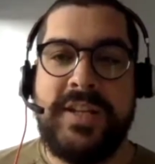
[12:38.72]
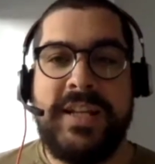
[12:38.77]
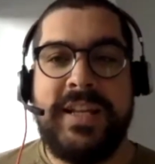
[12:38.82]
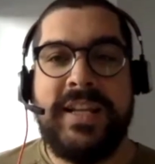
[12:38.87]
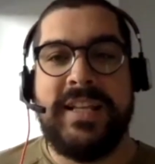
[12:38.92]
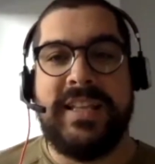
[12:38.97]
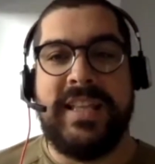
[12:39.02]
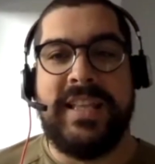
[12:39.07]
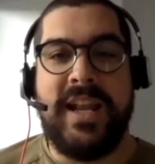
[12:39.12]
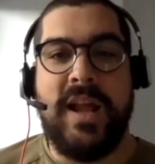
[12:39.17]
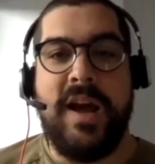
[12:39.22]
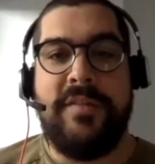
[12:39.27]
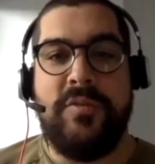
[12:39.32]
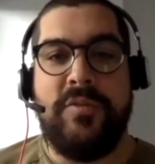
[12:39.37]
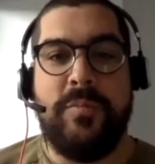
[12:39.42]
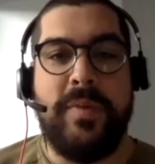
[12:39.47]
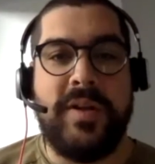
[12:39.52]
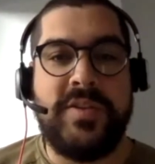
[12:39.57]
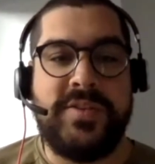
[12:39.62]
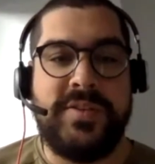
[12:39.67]
laid off a
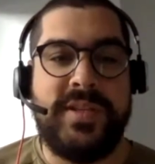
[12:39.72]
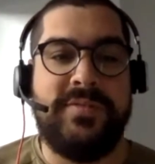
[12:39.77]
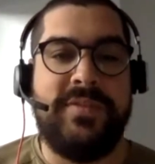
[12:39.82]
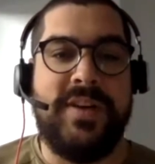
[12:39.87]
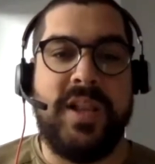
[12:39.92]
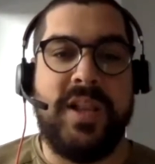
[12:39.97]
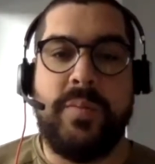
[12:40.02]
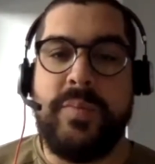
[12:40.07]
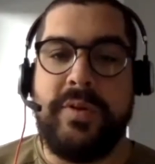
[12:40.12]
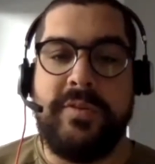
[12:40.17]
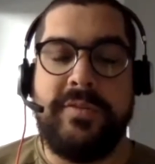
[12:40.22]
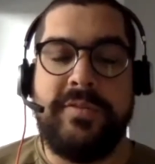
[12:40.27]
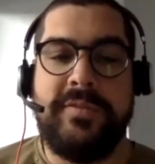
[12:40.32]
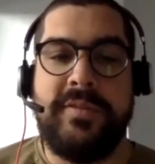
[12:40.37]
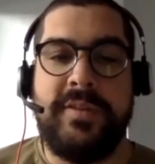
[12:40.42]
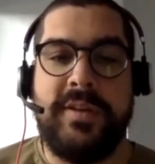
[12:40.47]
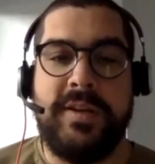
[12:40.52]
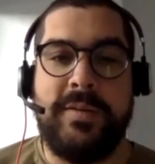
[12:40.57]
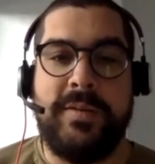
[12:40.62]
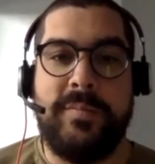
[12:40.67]
bunch of developers,
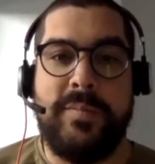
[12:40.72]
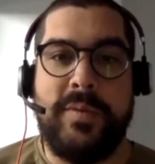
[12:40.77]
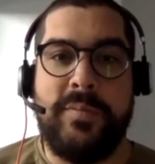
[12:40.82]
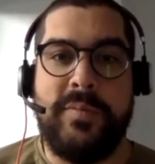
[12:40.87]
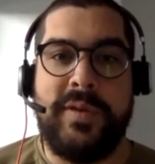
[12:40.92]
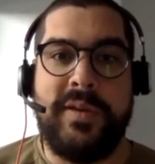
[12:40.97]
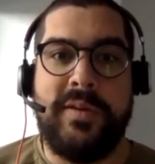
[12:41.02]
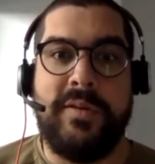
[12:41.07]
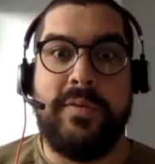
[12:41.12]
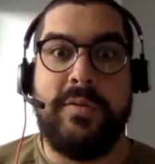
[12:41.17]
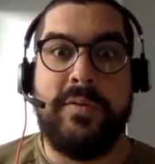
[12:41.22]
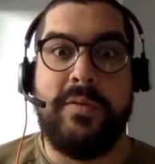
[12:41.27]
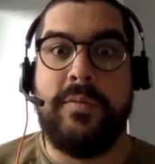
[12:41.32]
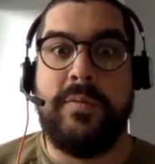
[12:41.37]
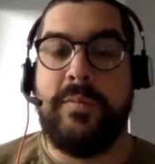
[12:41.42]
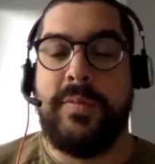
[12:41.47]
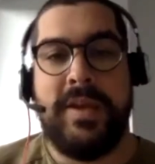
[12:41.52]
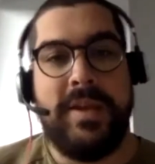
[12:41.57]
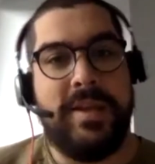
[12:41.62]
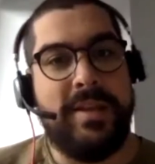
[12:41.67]
and we go, oh
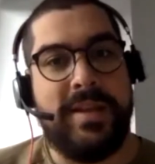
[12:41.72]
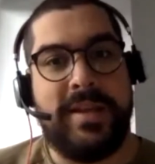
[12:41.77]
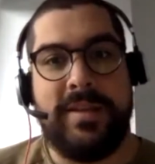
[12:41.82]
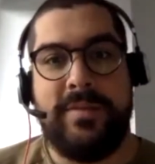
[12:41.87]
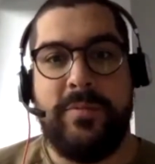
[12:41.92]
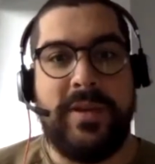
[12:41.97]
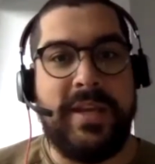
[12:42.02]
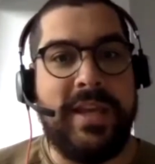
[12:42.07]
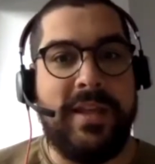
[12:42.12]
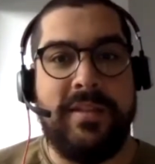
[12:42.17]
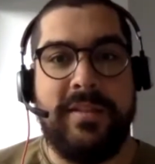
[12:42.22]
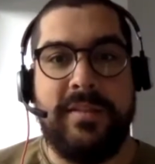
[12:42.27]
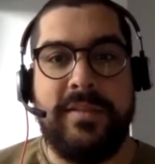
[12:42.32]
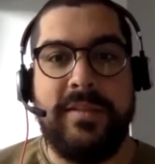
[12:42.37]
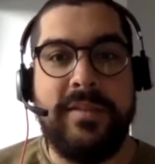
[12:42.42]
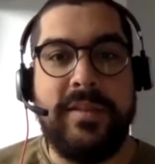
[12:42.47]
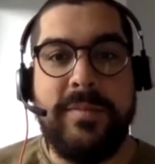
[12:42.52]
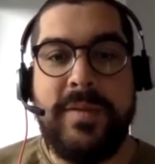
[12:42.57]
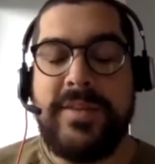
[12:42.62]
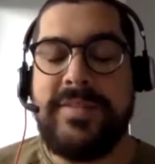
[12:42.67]
man, like we can't
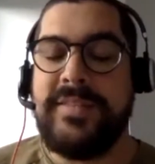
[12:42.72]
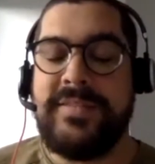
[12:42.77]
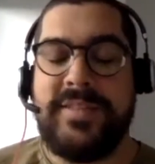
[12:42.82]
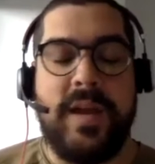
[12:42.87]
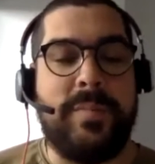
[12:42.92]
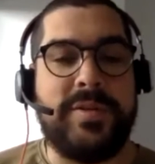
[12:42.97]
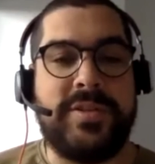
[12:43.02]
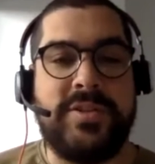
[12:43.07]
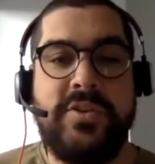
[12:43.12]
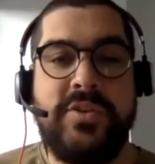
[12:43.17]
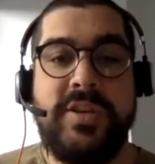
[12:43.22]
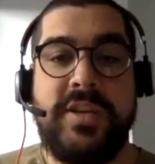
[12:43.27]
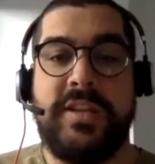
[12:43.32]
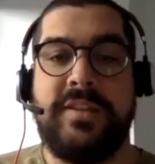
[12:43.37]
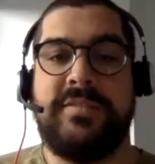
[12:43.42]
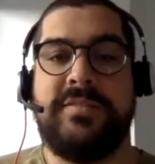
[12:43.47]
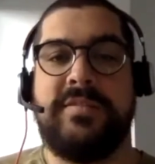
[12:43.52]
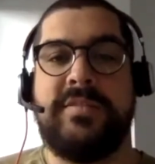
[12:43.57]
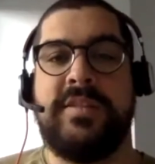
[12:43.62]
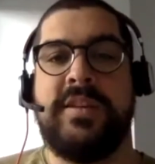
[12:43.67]
miss this opportunity.
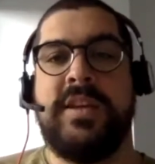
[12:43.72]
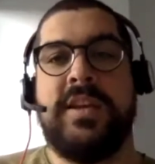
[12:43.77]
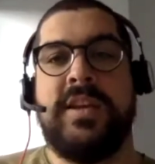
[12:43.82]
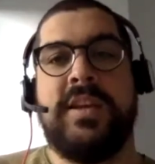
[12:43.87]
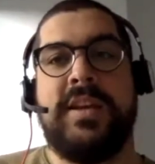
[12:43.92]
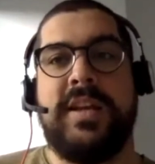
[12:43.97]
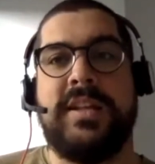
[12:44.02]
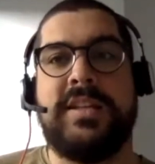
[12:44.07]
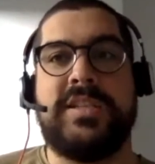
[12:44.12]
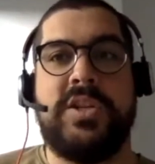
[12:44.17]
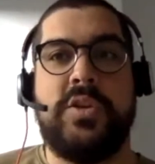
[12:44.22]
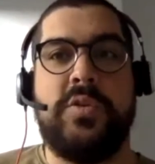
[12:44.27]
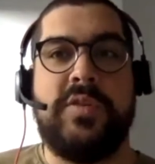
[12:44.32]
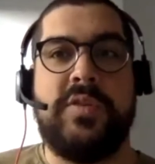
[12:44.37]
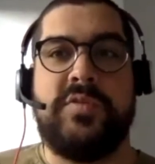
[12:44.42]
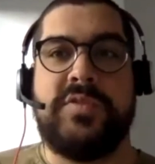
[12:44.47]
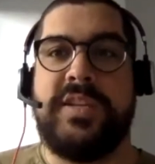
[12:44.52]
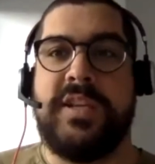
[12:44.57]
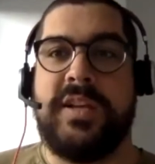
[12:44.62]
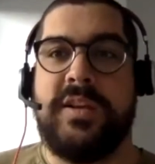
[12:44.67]
It's too
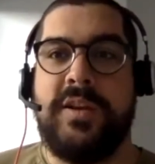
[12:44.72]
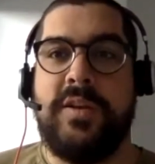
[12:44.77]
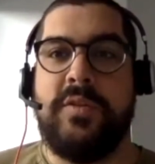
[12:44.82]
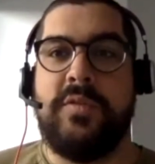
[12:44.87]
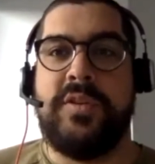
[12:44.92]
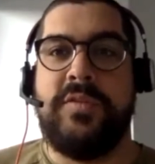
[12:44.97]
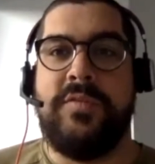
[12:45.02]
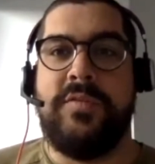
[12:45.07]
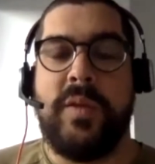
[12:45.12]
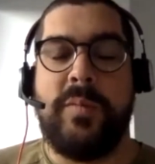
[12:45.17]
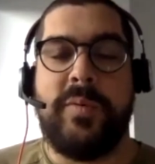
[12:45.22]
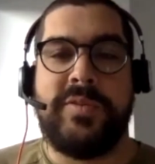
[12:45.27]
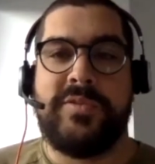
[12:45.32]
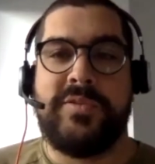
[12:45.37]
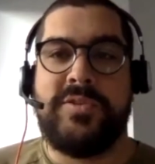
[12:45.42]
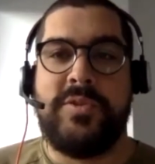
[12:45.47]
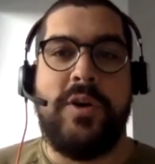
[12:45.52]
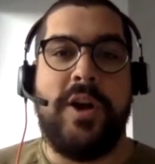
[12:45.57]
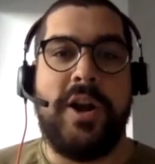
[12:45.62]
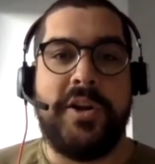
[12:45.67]
interesting. Developers are
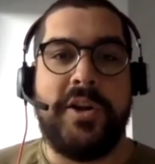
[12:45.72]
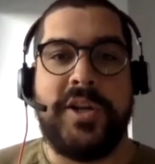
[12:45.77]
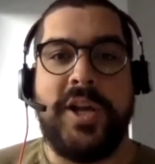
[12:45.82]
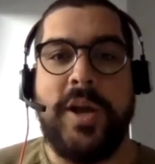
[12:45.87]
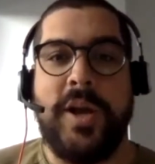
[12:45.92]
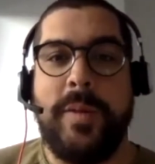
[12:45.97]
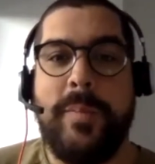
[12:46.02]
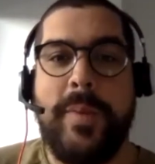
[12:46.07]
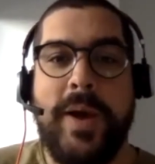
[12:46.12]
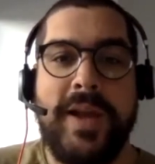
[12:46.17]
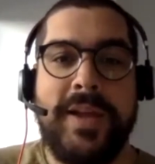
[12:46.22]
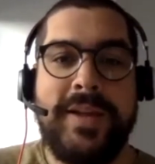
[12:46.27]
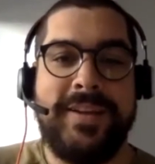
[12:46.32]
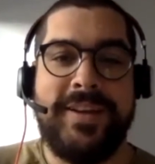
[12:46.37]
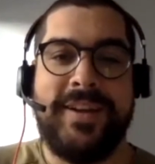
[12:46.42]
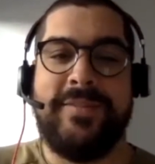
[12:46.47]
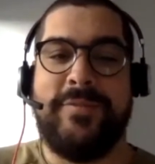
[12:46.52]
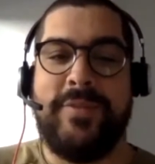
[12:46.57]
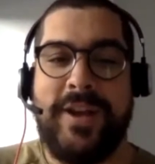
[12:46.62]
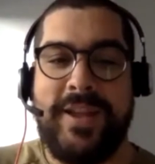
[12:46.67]
so hard to come by.
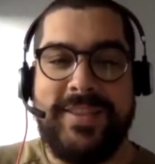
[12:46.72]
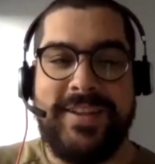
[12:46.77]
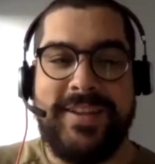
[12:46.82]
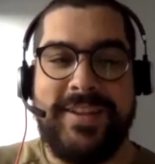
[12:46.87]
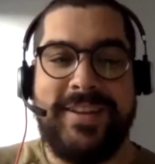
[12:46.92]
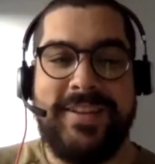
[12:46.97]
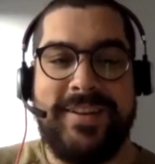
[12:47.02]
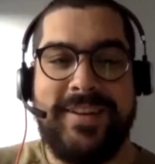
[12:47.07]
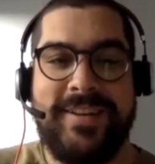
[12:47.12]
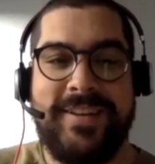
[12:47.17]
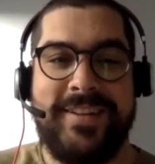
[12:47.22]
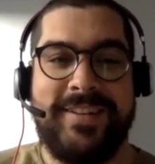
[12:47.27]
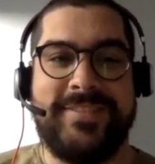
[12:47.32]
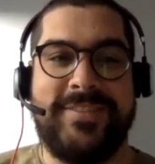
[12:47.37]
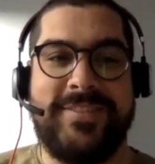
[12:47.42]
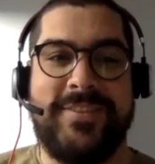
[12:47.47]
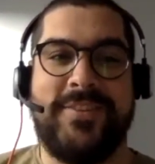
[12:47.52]
So